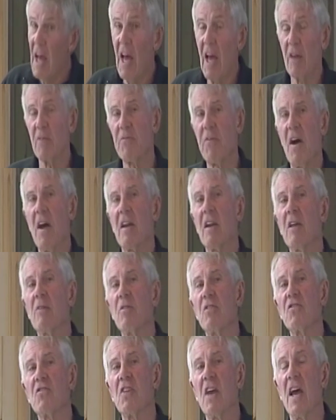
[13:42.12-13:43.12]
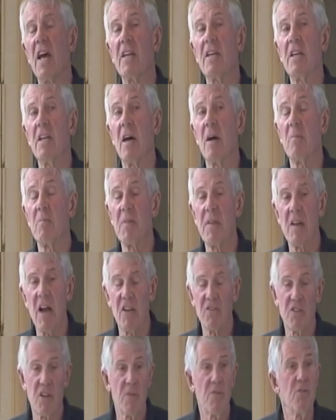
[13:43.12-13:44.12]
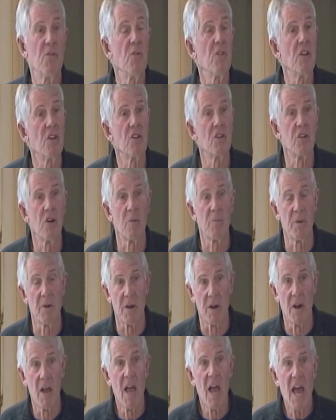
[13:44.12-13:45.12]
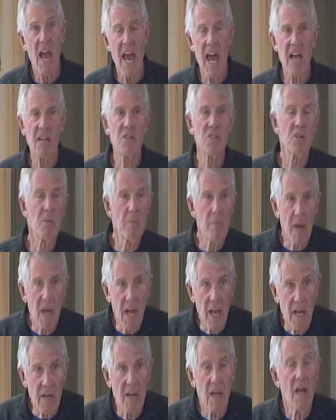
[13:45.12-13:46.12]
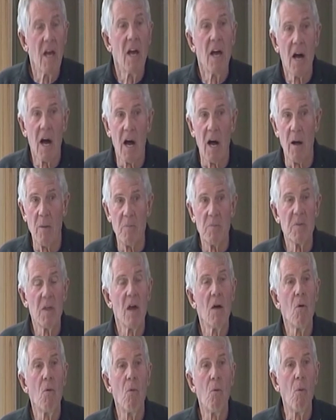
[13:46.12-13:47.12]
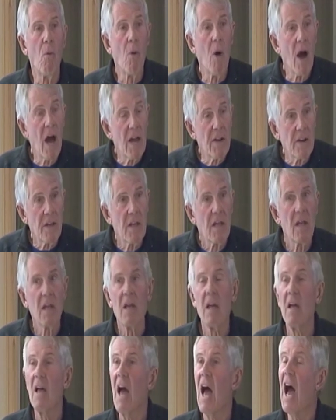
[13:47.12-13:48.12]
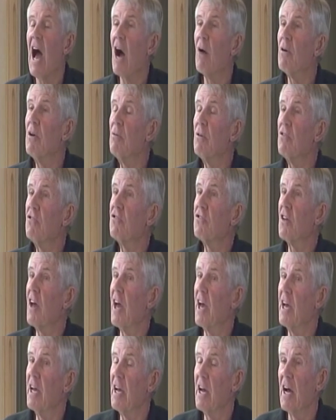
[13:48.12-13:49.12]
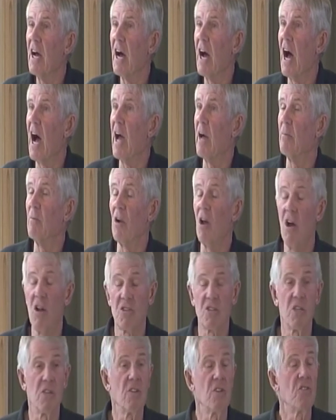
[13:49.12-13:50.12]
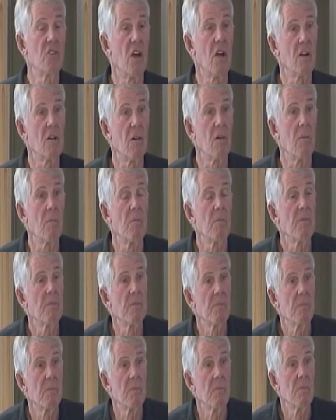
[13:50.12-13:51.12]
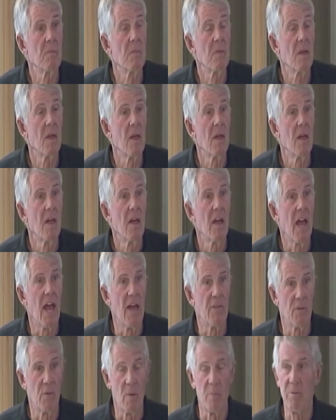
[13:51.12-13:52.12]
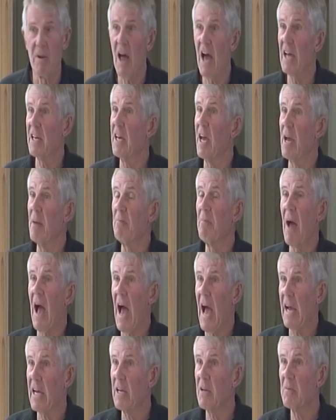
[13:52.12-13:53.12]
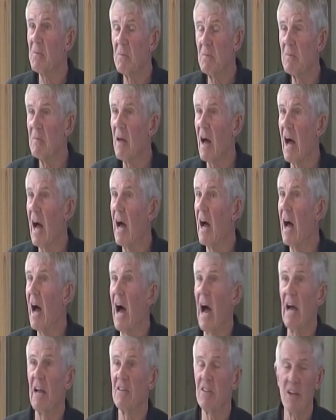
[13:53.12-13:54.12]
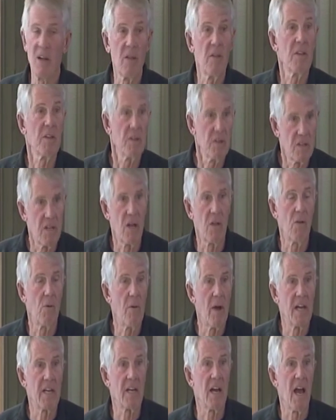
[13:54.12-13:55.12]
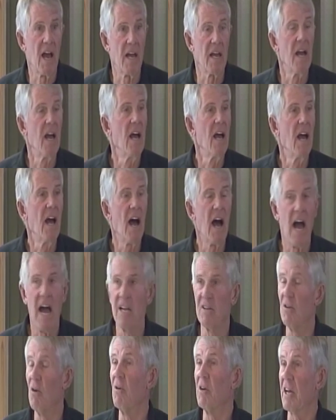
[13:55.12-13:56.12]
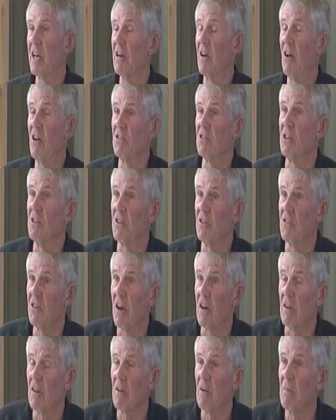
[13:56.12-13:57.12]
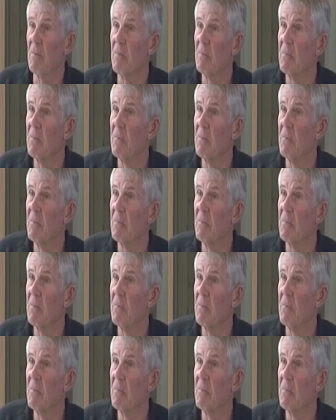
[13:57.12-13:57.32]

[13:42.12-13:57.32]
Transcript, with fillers: And finally, we said, uh, I said through the interpreter, ask the man um, what, how he would say, "I am lost in the jungle." And the reply came back, uh, tell the, tell the white guy, I don't get lost in the jungle.